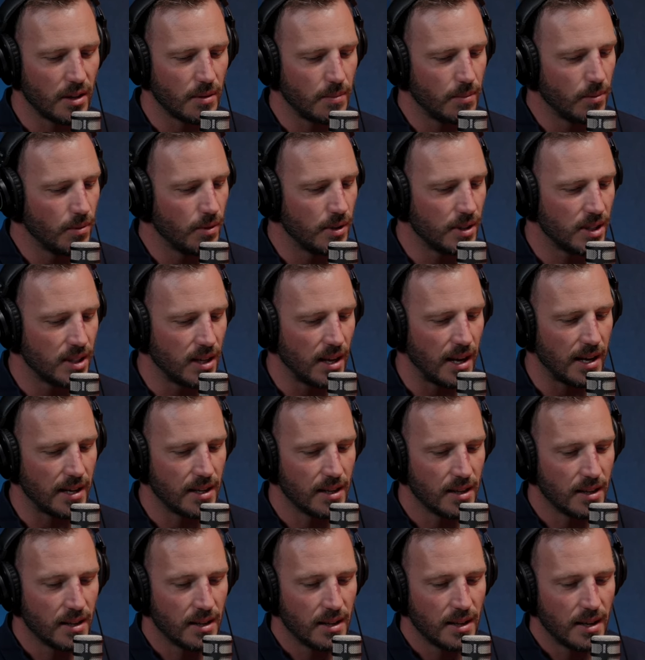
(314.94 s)
your points, like,
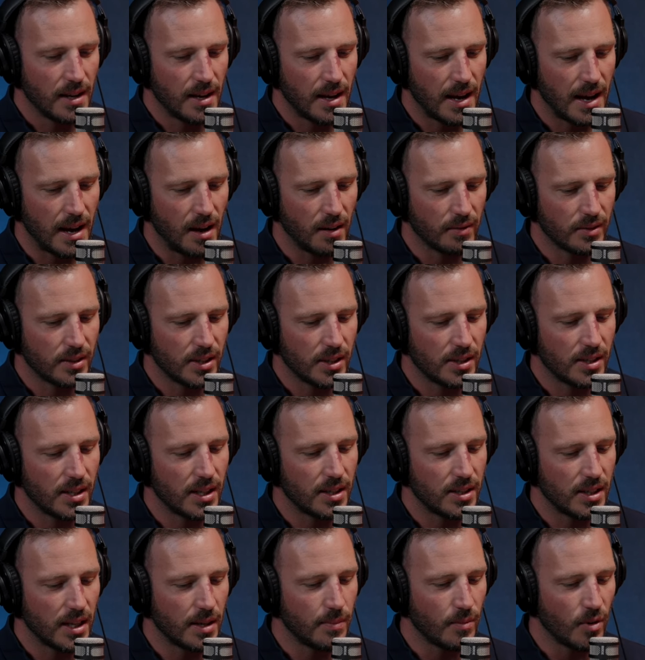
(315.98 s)
uh, obviously you
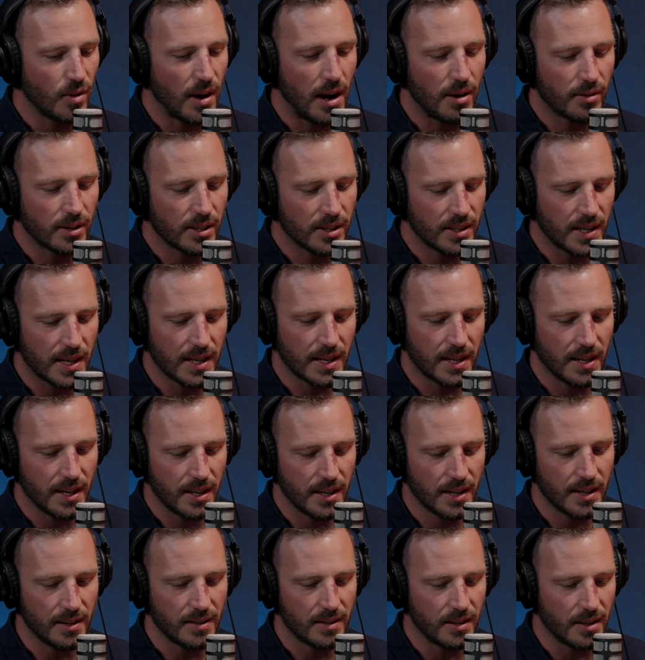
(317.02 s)
said team morale can take a
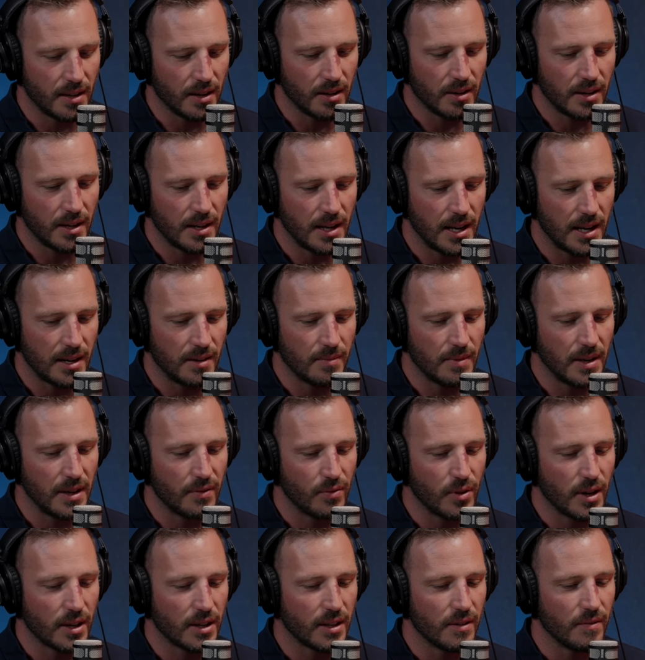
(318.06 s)
hit, you know, and, and
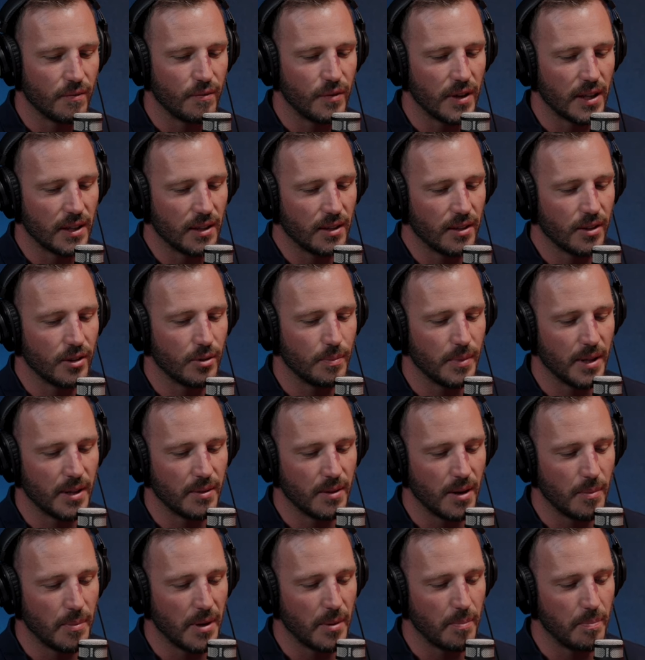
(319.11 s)
everyone can feel a little bit
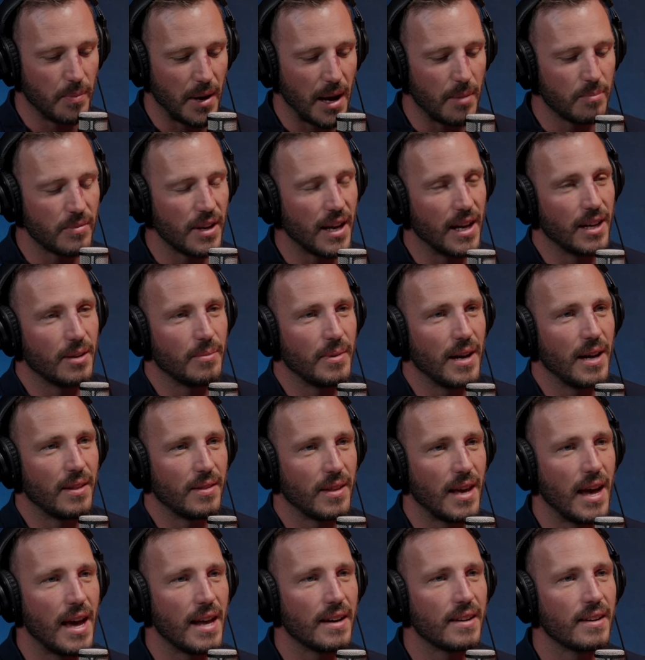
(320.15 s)
a bit bummed out about
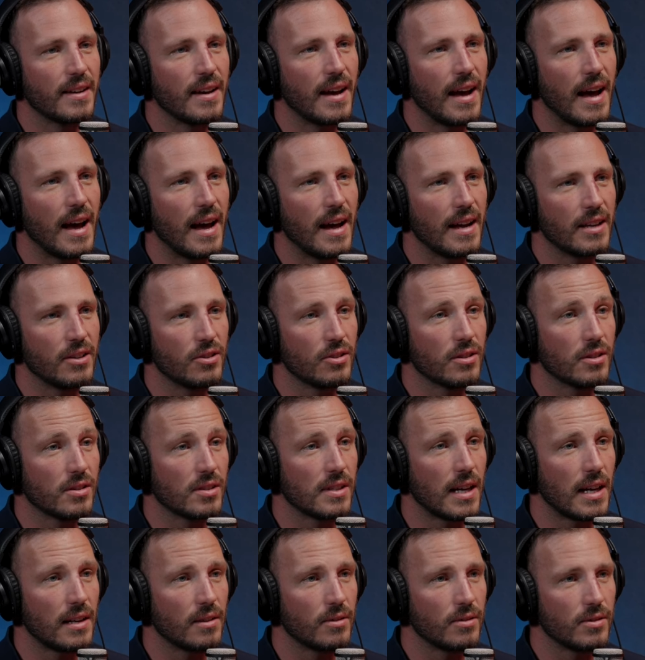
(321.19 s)
that, uh, and you can
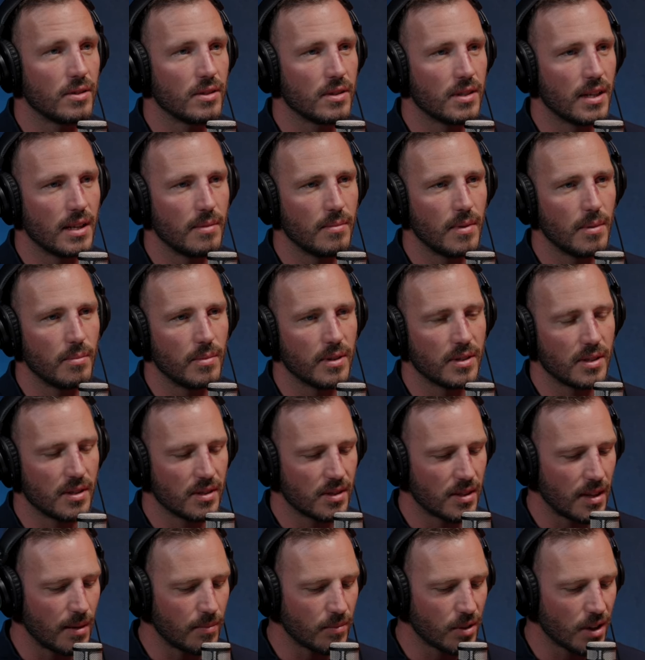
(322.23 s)
start losing team members. And
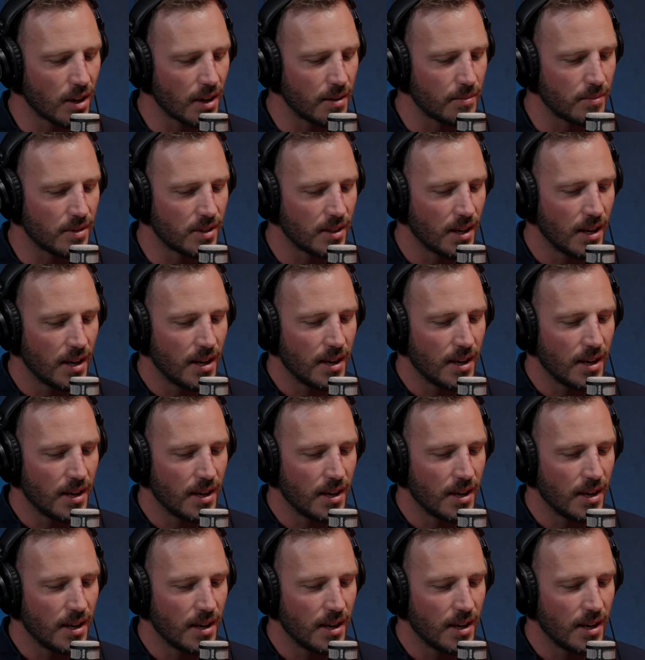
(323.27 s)
sometimes